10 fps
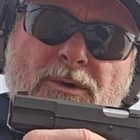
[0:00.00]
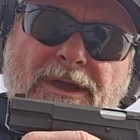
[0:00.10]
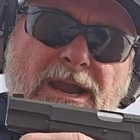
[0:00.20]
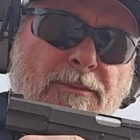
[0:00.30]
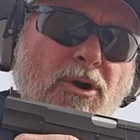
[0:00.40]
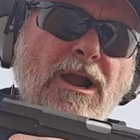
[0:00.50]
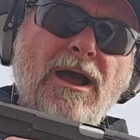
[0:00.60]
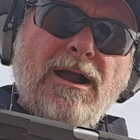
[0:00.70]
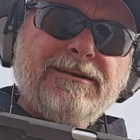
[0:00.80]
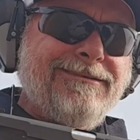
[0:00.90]
with a hammer
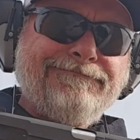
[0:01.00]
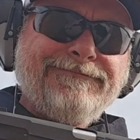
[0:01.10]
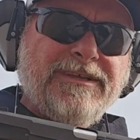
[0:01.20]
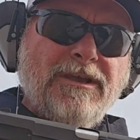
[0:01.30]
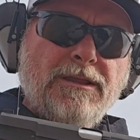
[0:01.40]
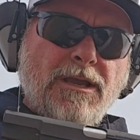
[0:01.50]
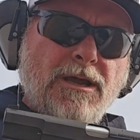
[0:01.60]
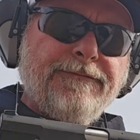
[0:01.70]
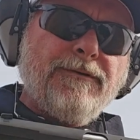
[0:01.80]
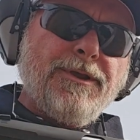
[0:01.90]
cocked, this ain't the
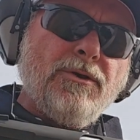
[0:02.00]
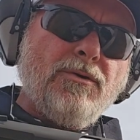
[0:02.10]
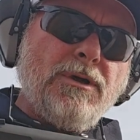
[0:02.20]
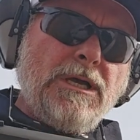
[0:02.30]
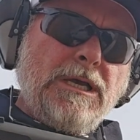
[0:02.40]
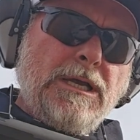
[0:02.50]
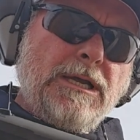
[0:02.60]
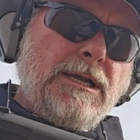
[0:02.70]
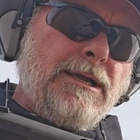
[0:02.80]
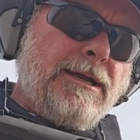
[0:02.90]
gun for you.
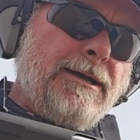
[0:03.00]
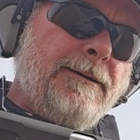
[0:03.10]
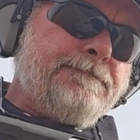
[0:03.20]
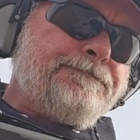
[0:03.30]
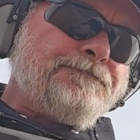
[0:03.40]
But